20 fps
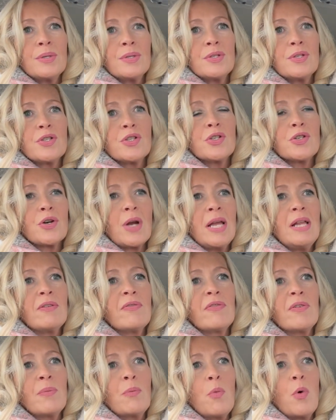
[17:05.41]
straight
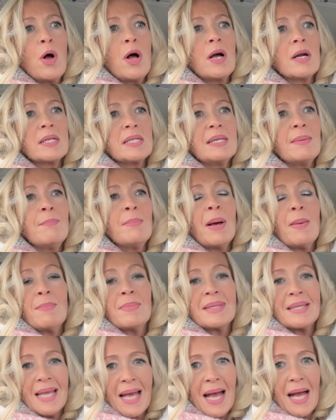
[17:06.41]
from work to
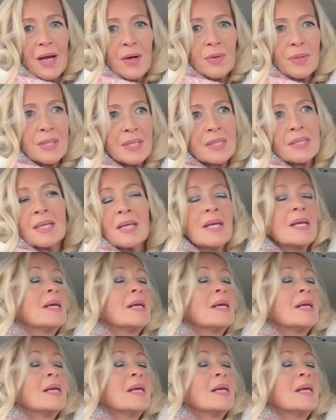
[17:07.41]
Mum's house